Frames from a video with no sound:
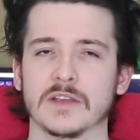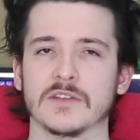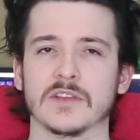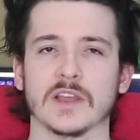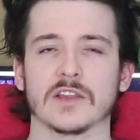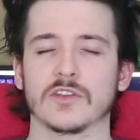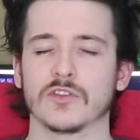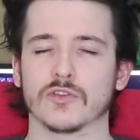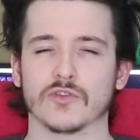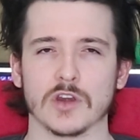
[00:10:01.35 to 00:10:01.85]
it's
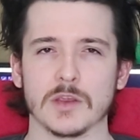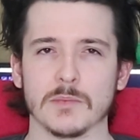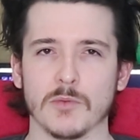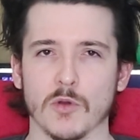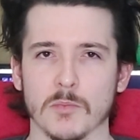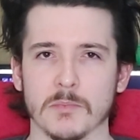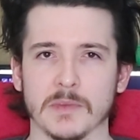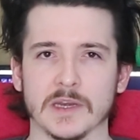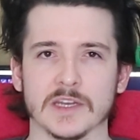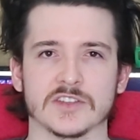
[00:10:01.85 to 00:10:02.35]
like
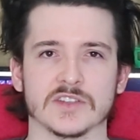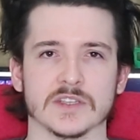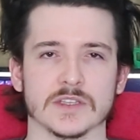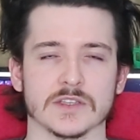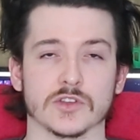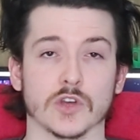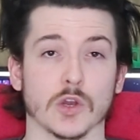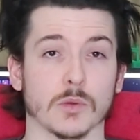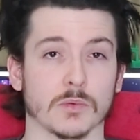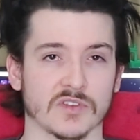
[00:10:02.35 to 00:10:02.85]
Screeball
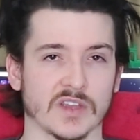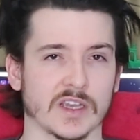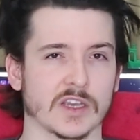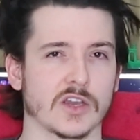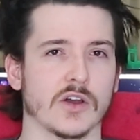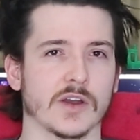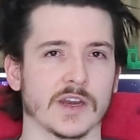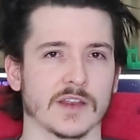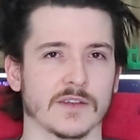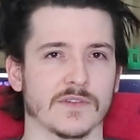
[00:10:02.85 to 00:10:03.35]
Miniatures, you know, was
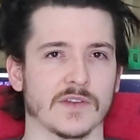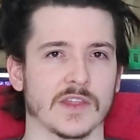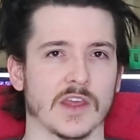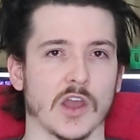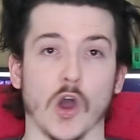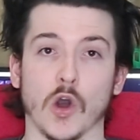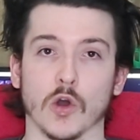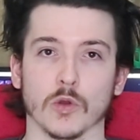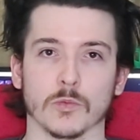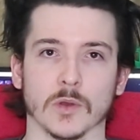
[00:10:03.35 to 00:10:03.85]
iconic for
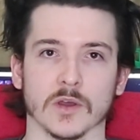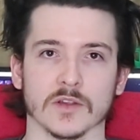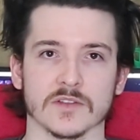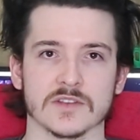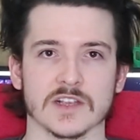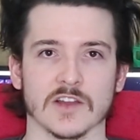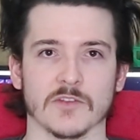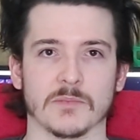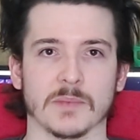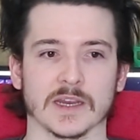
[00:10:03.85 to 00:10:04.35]
their old world
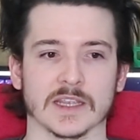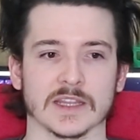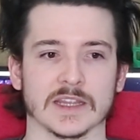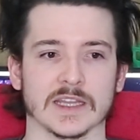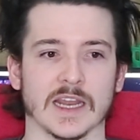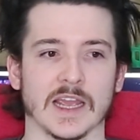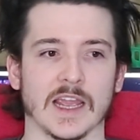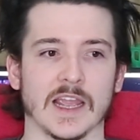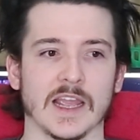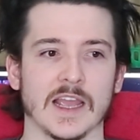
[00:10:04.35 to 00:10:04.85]
stuff back in the
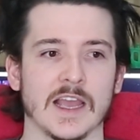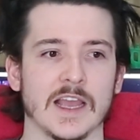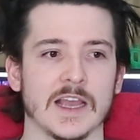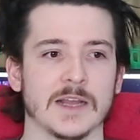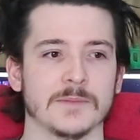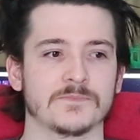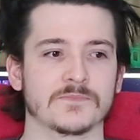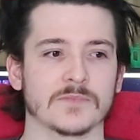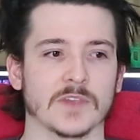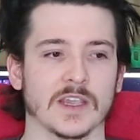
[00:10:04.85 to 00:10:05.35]
day.
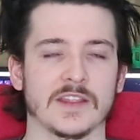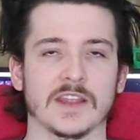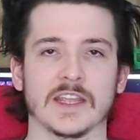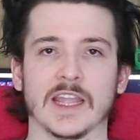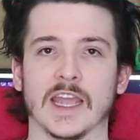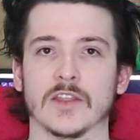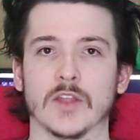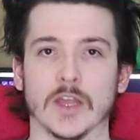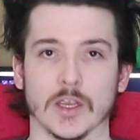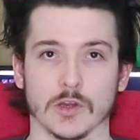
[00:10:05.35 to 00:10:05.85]
Then they
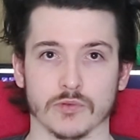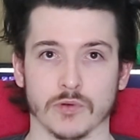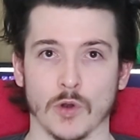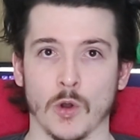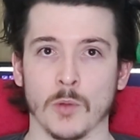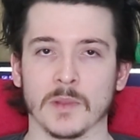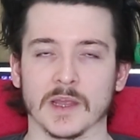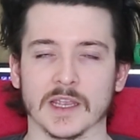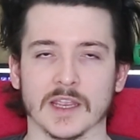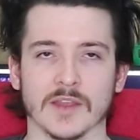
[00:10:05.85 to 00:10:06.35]
had like
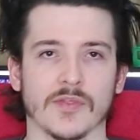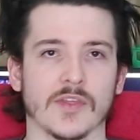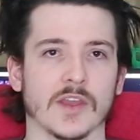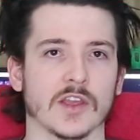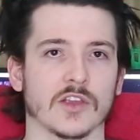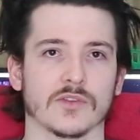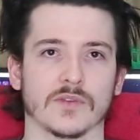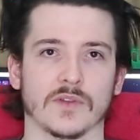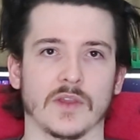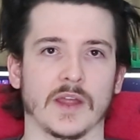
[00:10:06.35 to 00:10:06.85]
Chrome-like and
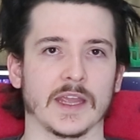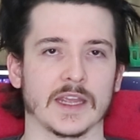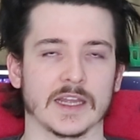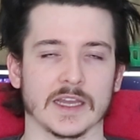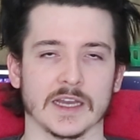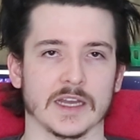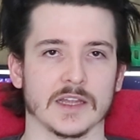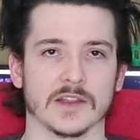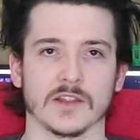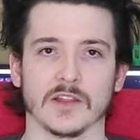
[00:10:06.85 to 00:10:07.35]
things for like
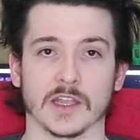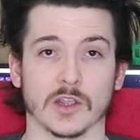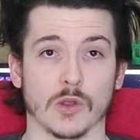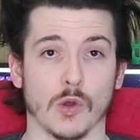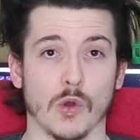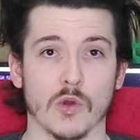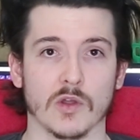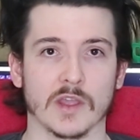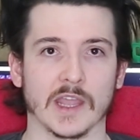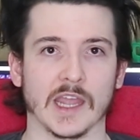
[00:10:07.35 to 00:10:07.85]

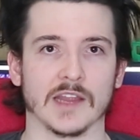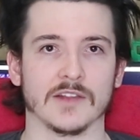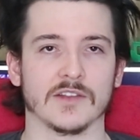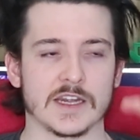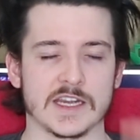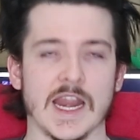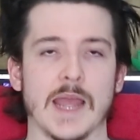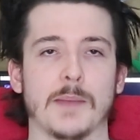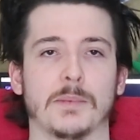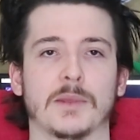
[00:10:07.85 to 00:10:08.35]
Orchid.
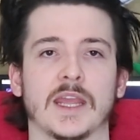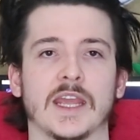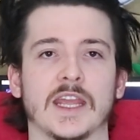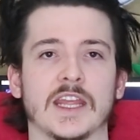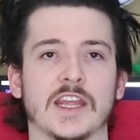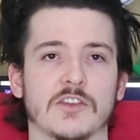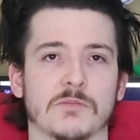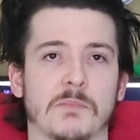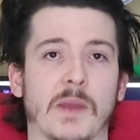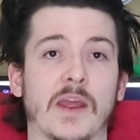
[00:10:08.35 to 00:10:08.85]

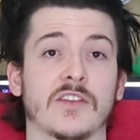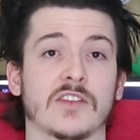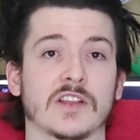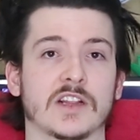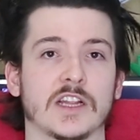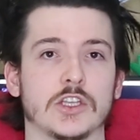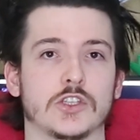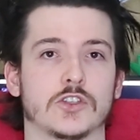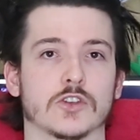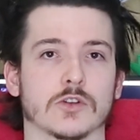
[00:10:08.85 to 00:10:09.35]
Napking is
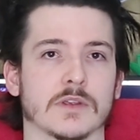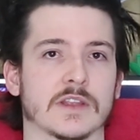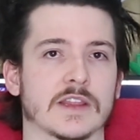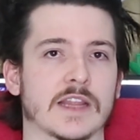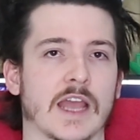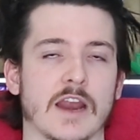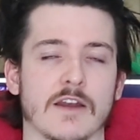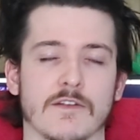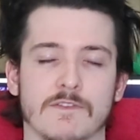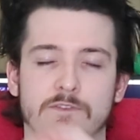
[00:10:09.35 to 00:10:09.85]
basically doing
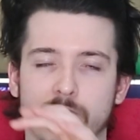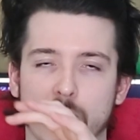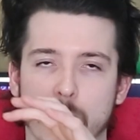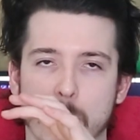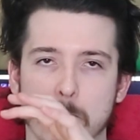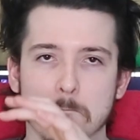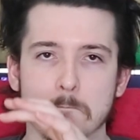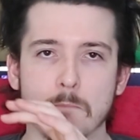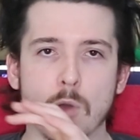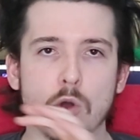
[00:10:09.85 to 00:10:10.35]
that for
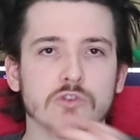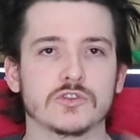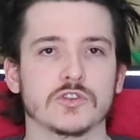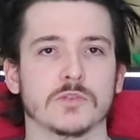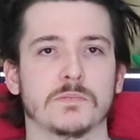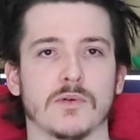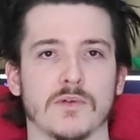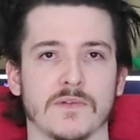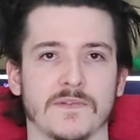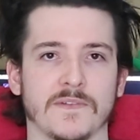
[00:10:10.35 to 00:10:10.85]

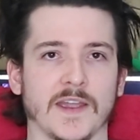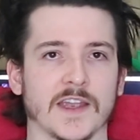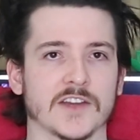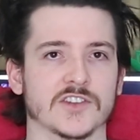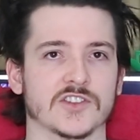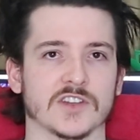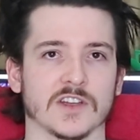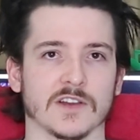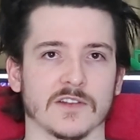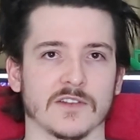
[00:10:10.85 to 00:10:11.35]
multiple
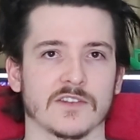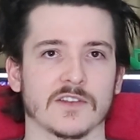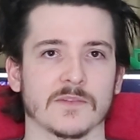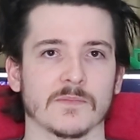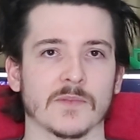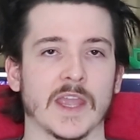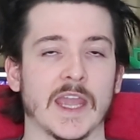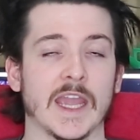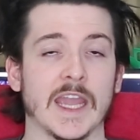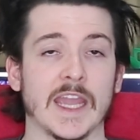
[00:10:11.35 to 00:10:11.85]
factions.
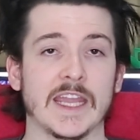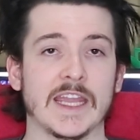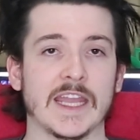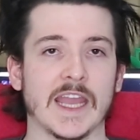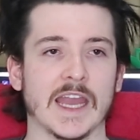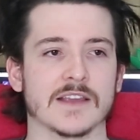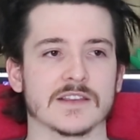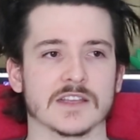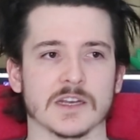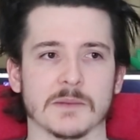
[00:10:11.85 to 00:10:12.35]
He
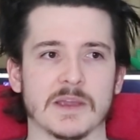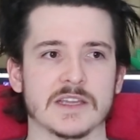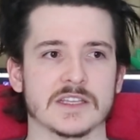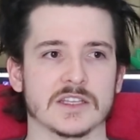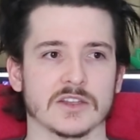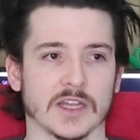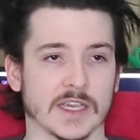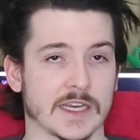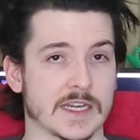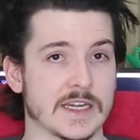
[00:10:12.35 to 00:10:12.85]
has an
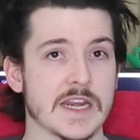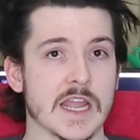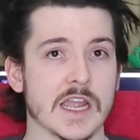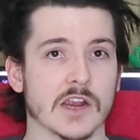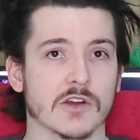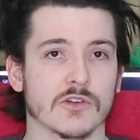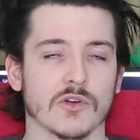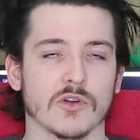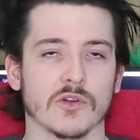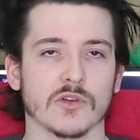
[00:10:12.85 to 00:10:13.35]
amazing like
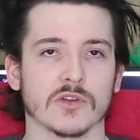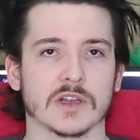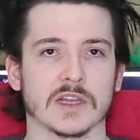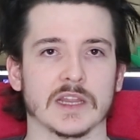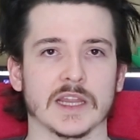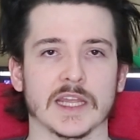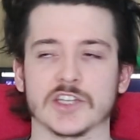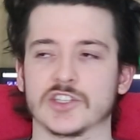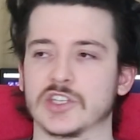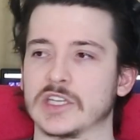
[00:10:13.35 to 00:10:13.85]
Necron
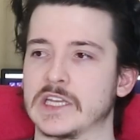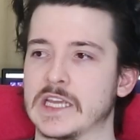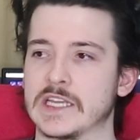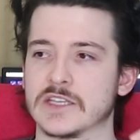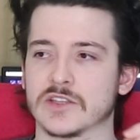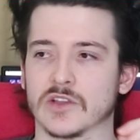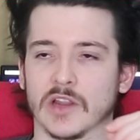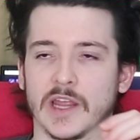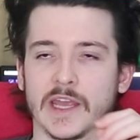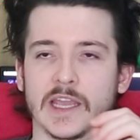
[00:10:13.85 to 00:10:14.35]
collection.
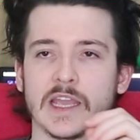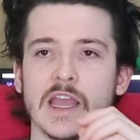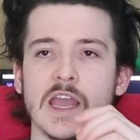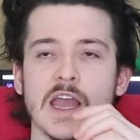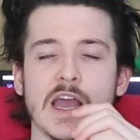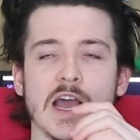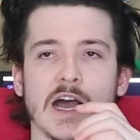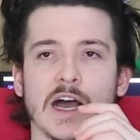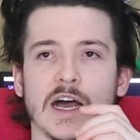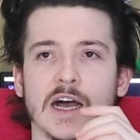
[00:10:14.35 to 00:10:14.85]
He's got like
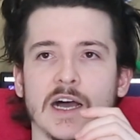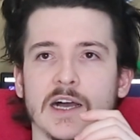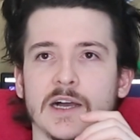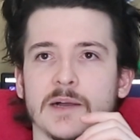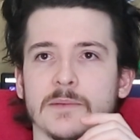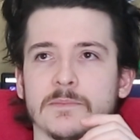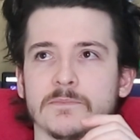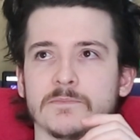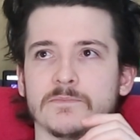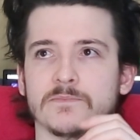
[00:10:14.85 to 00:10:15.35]

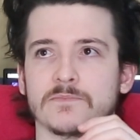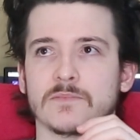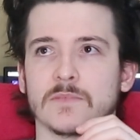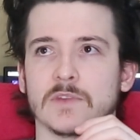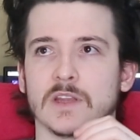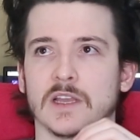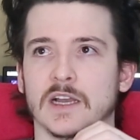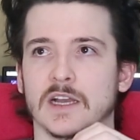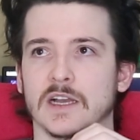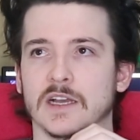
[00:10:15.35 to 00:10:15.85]

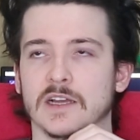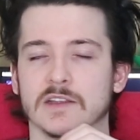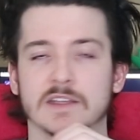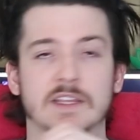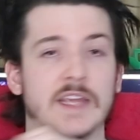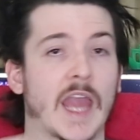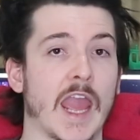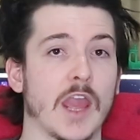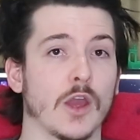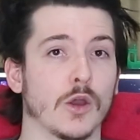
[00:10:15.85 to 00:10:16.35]

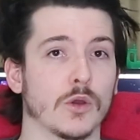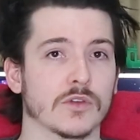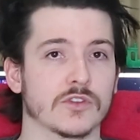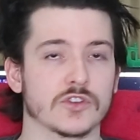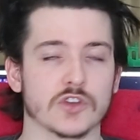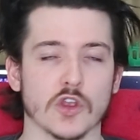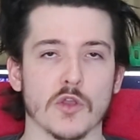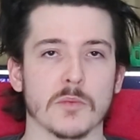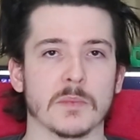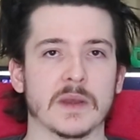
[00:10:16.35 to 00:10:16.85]
Chaos
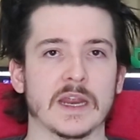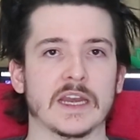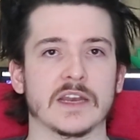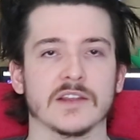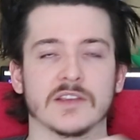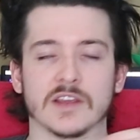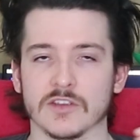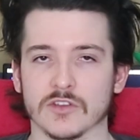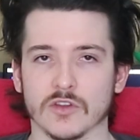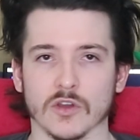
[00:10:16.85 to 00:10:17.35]

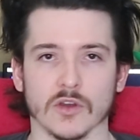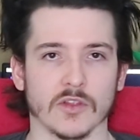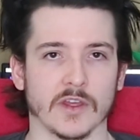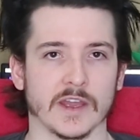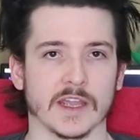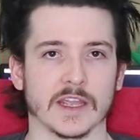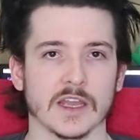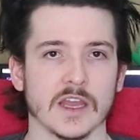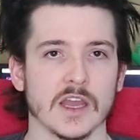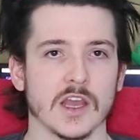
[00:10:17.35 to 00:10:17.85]
Terminators. He's got
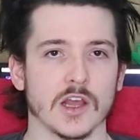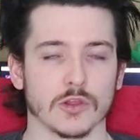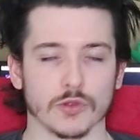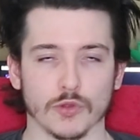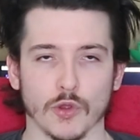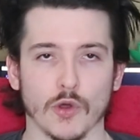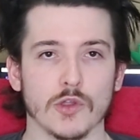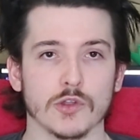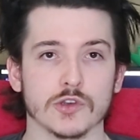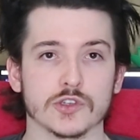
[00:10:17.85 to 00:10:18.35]
like
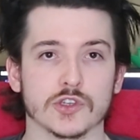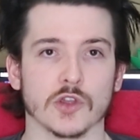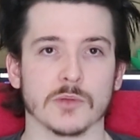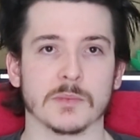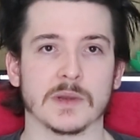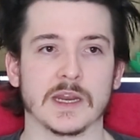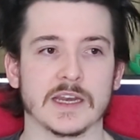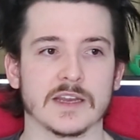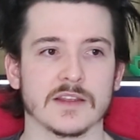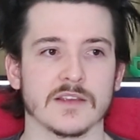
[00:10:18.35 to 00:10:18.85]
Loyal
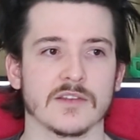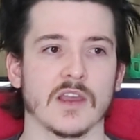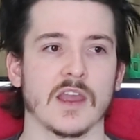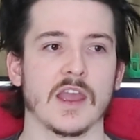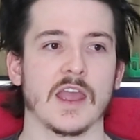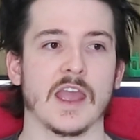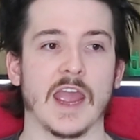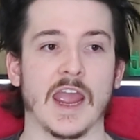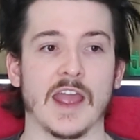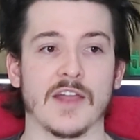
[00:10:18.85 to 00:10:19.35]
Terminators.
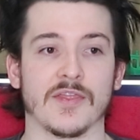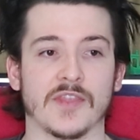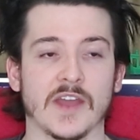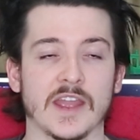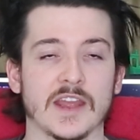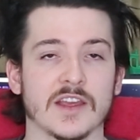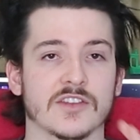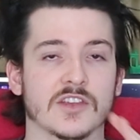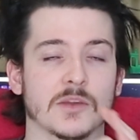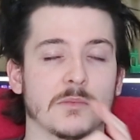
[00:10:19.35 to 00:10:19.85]
And
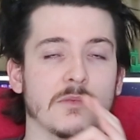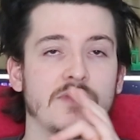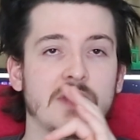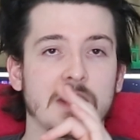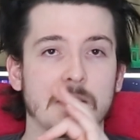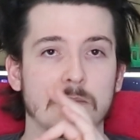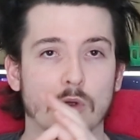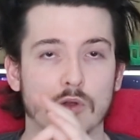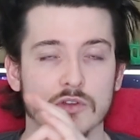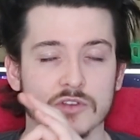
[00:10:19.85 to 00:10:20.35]
they are some of
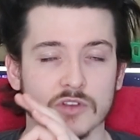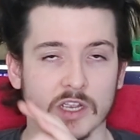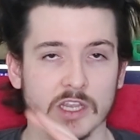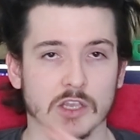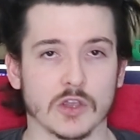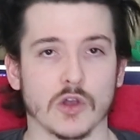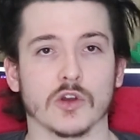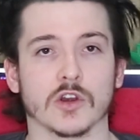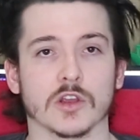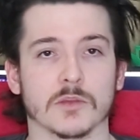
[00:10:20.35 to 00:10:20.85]
the most
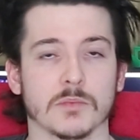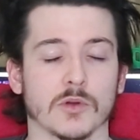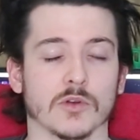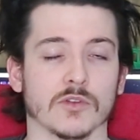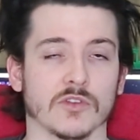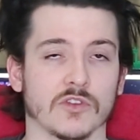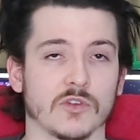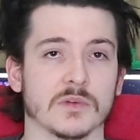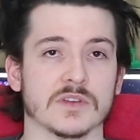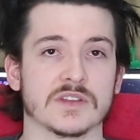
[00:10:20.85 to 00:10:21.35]
iconic
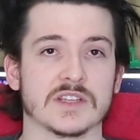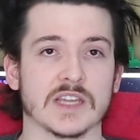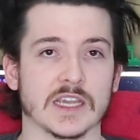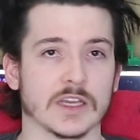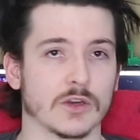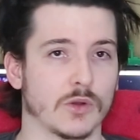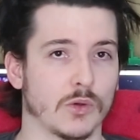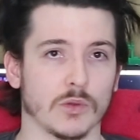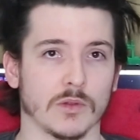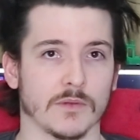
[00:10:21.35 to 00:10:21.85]
models you will see
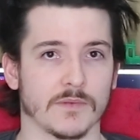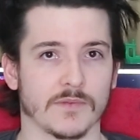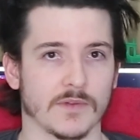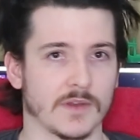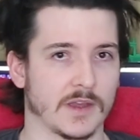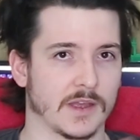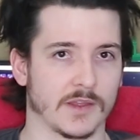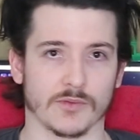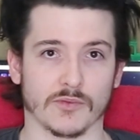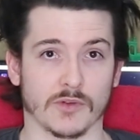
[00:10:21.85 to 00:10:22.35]
in all of
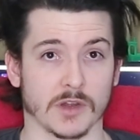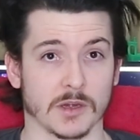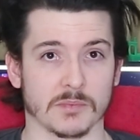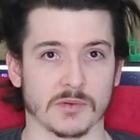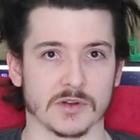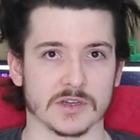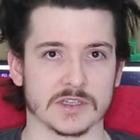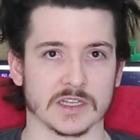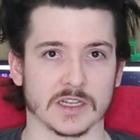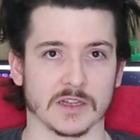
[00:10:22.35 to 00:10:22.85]
3D
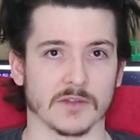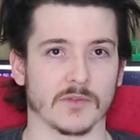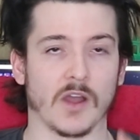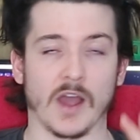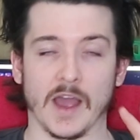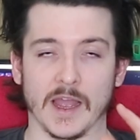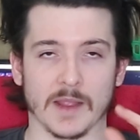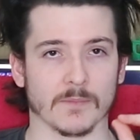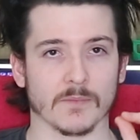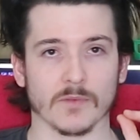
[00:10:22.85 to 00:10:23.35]
printing.
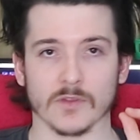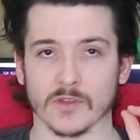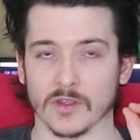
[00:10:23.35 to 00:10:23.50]
I